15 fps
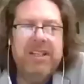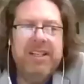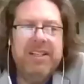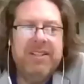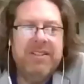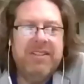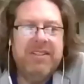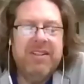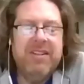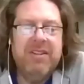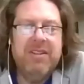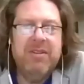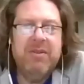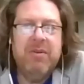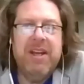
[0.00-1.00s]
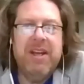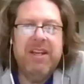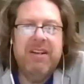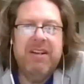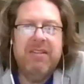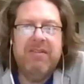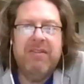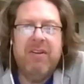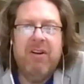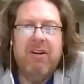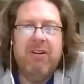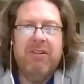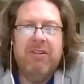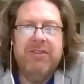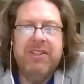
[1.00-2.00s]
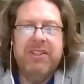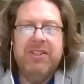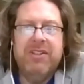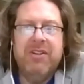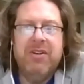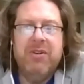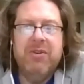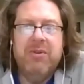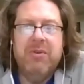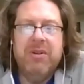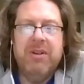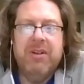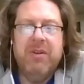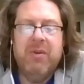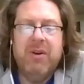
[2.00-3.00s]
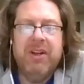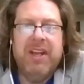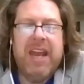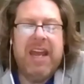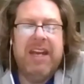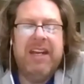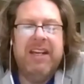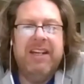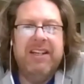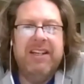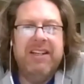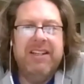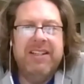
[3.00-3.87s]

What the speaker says: is. And then the way it evolves, it's so organic.